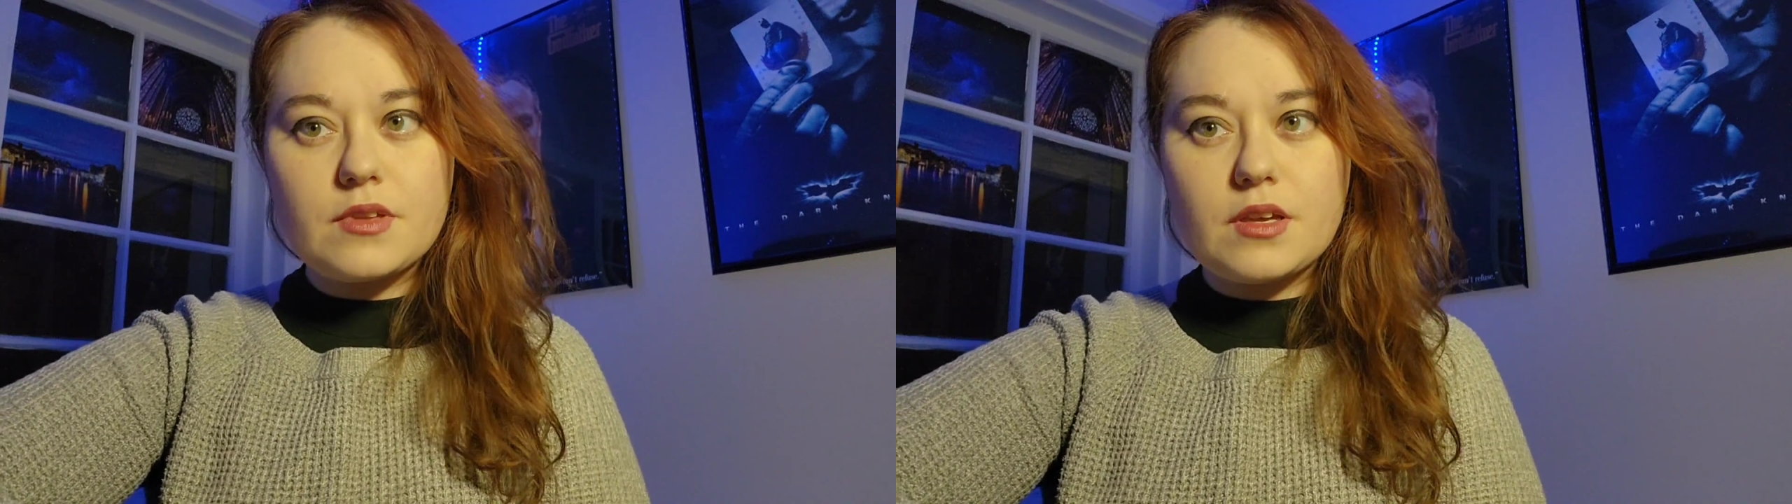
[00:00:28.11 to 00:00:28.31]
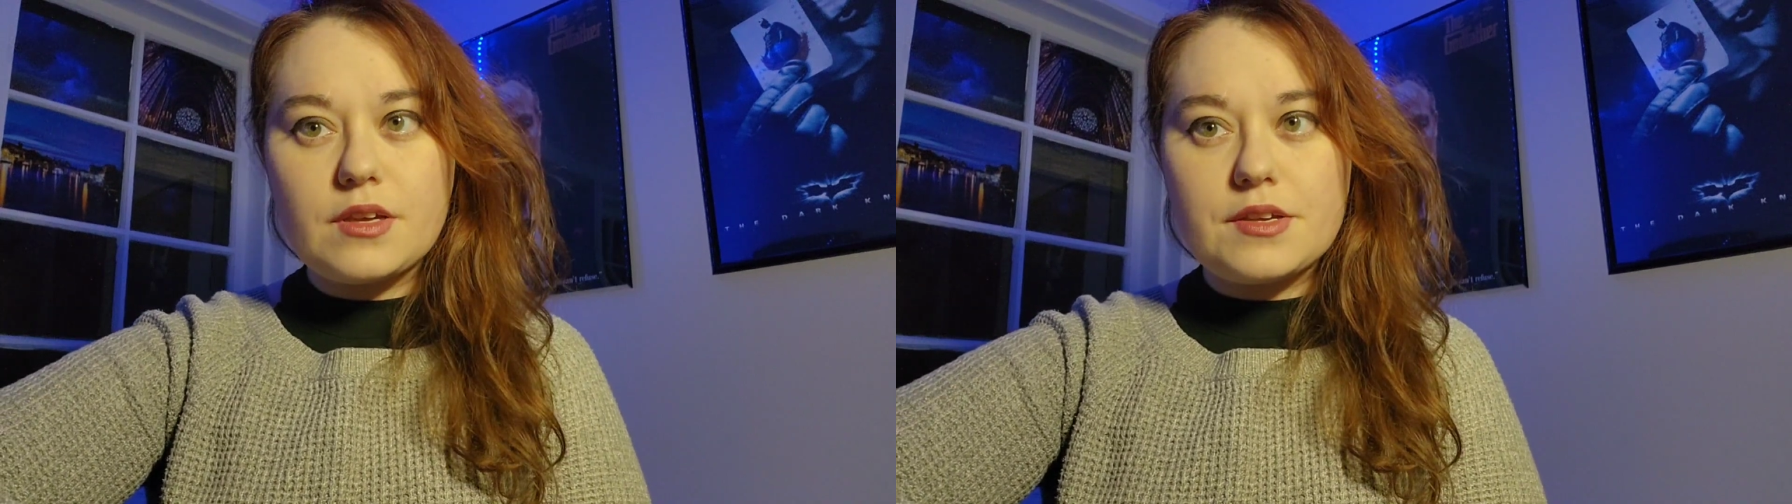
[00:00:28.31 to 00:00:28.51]

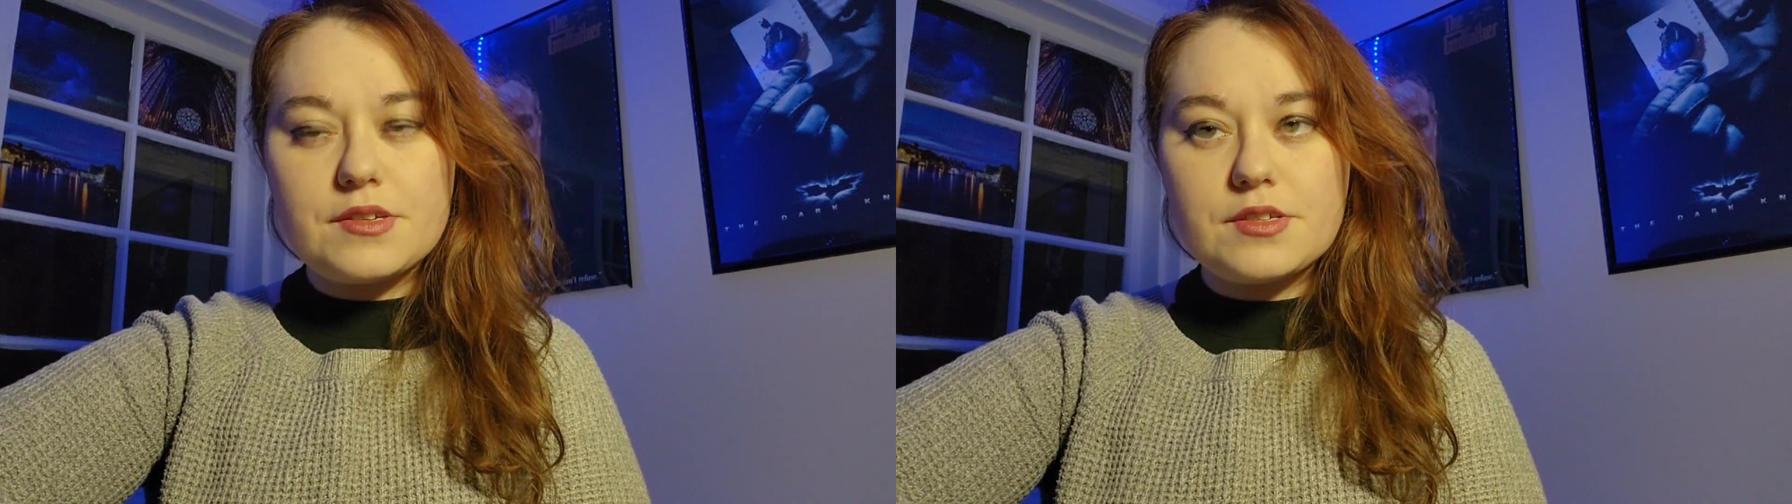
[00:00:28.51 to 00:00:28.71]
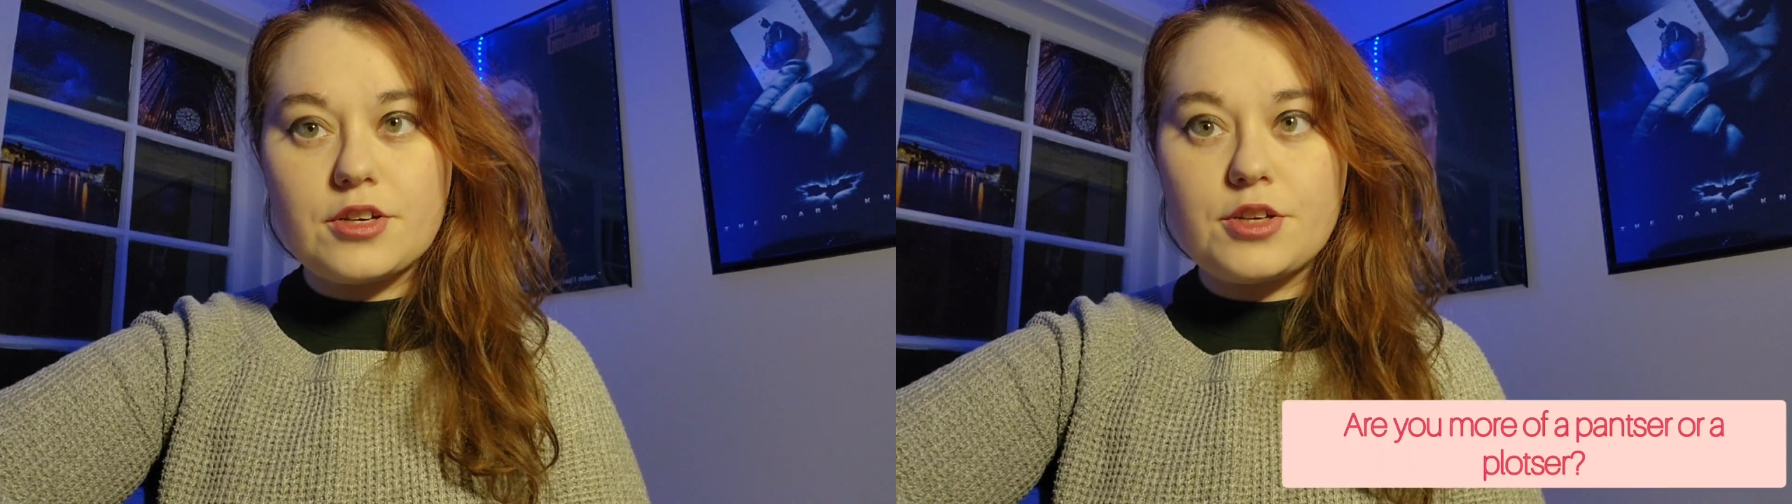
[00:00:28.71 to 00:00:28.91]
is,
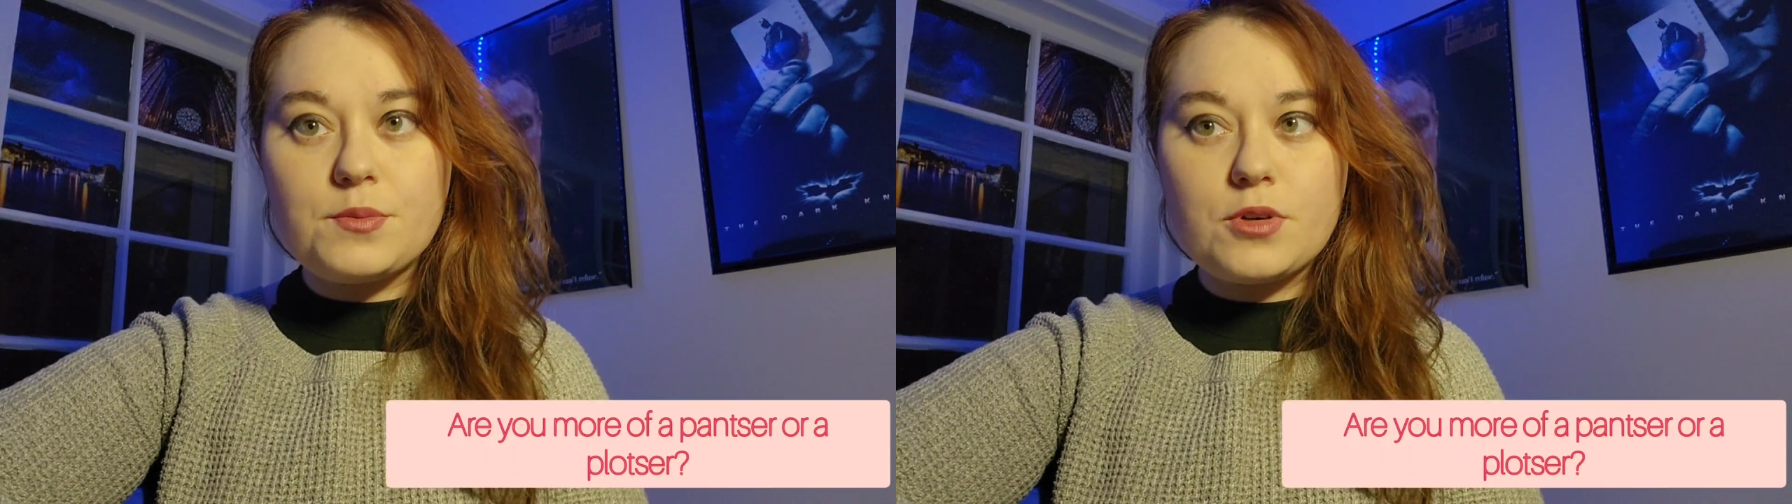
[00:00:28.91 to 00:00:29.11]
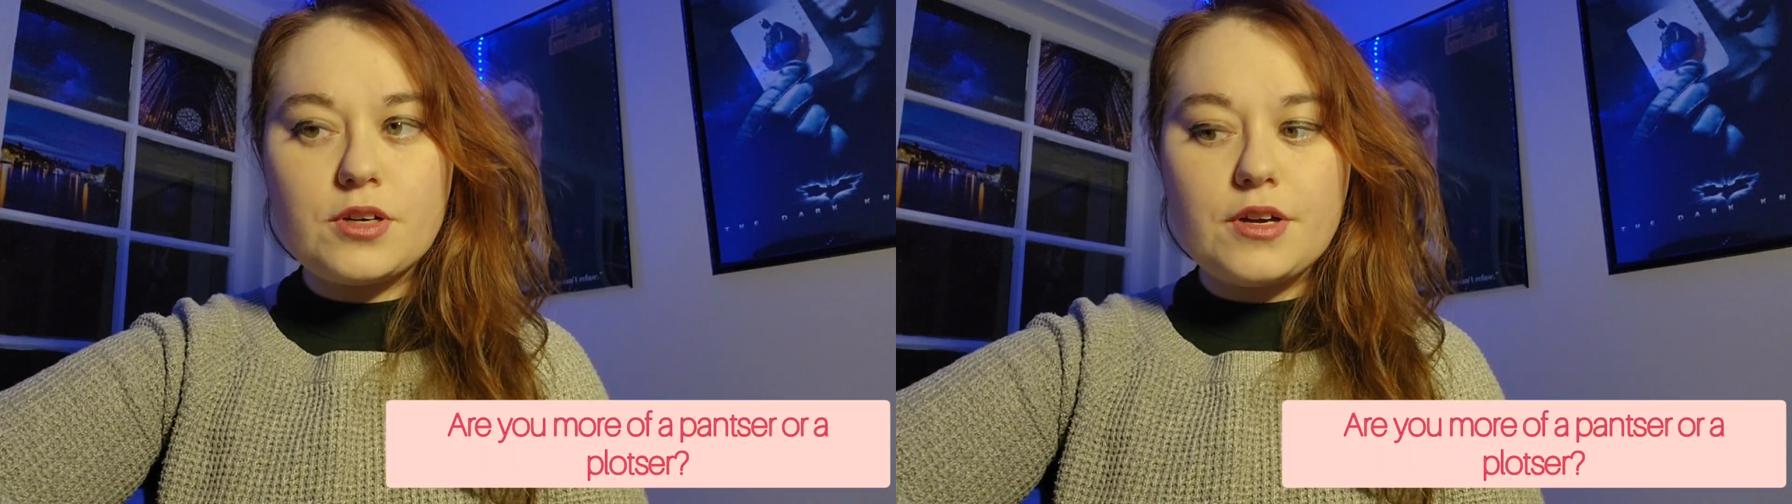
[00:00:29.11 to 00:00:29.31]
are you
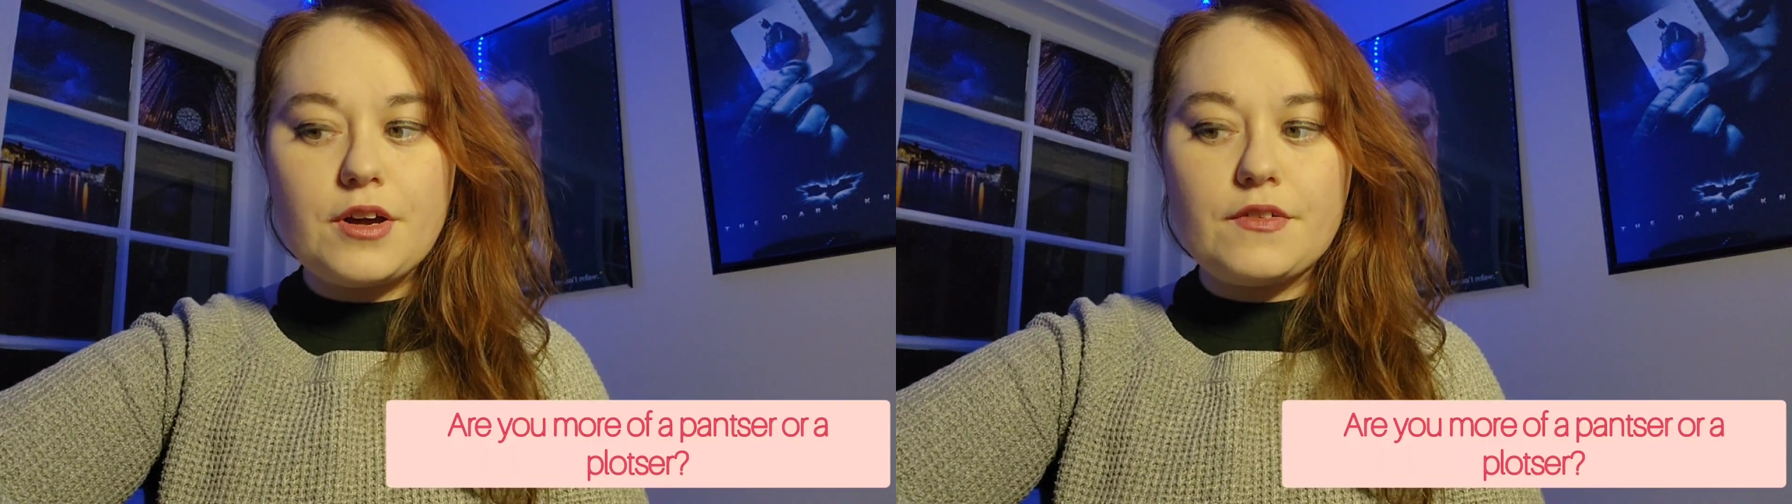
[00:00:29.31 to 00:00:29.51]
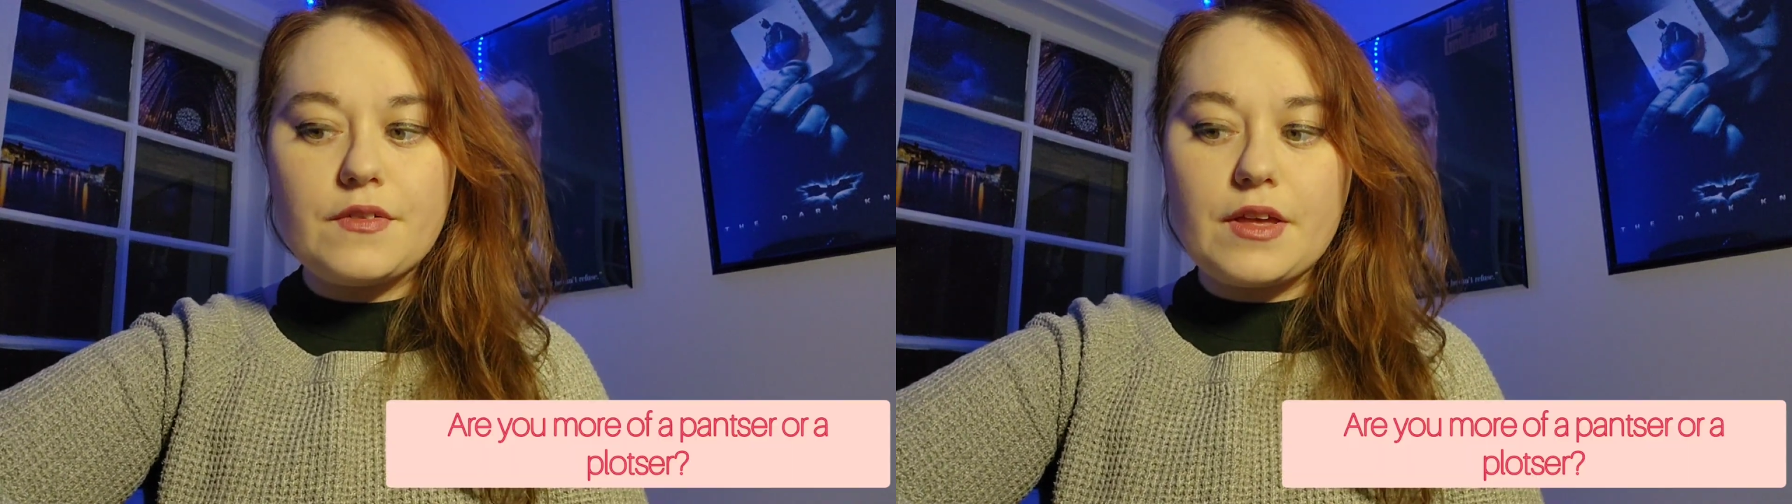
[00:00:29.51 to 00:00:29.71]
more
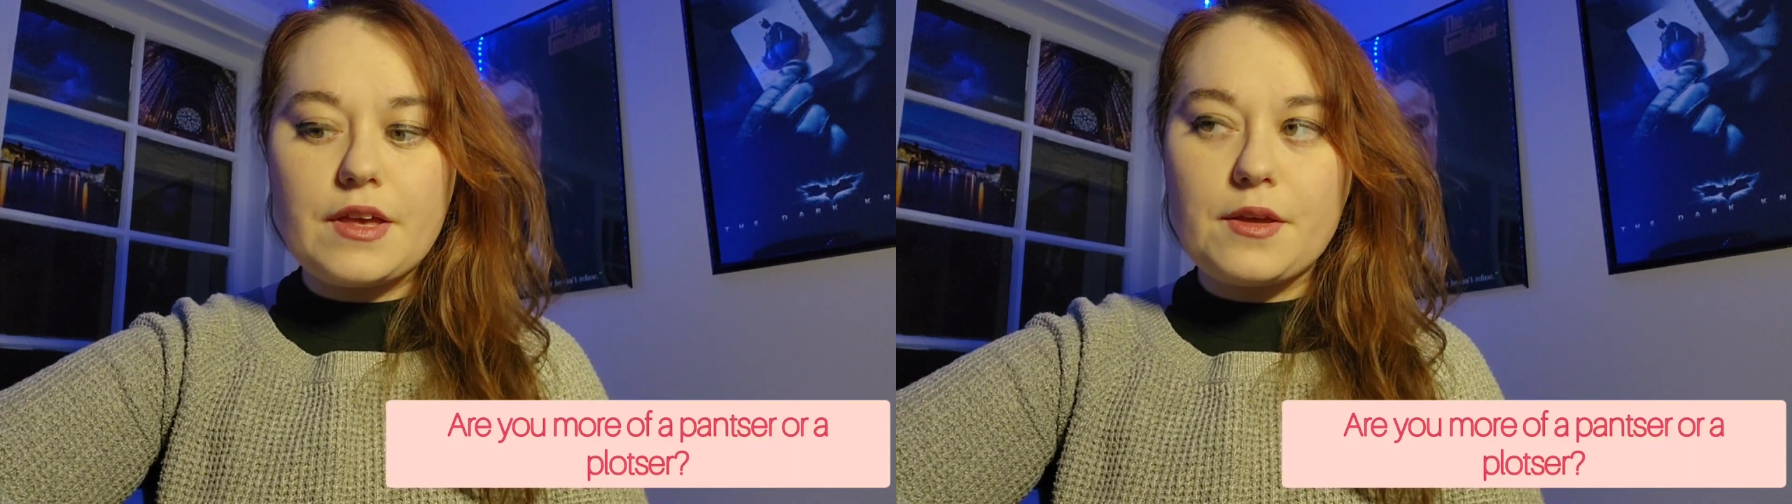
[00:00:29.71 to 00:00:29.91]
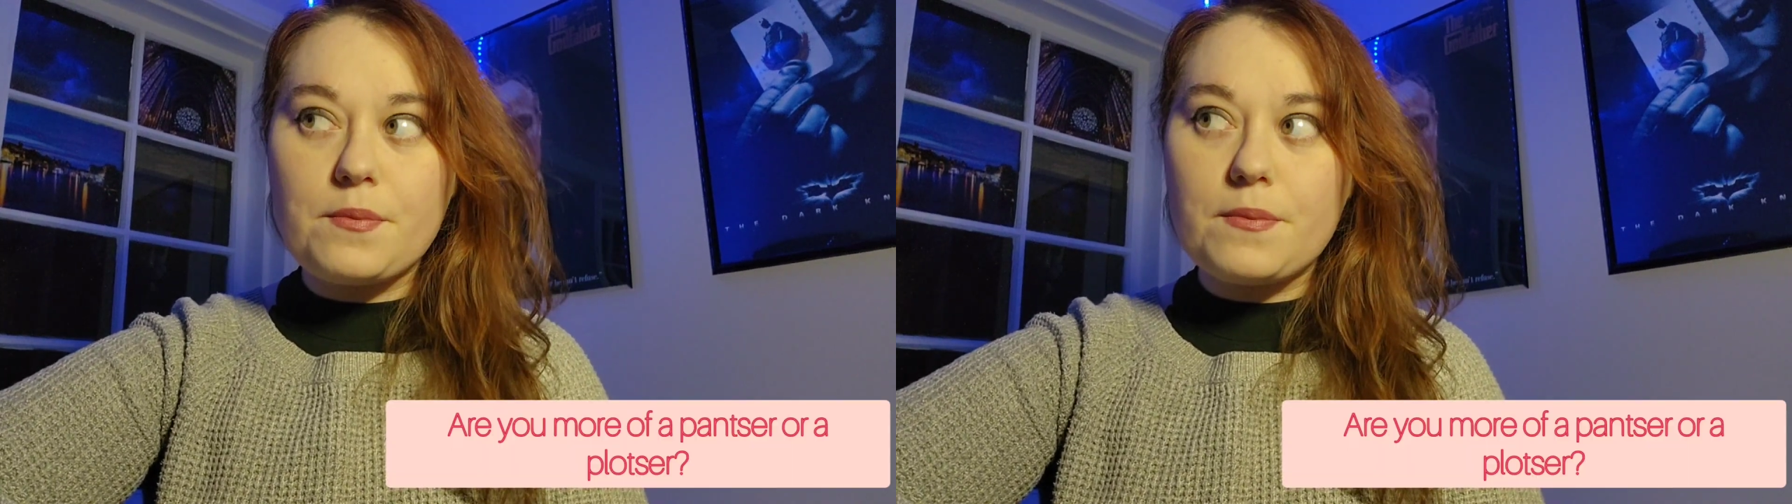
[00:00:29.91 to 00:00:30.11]
of a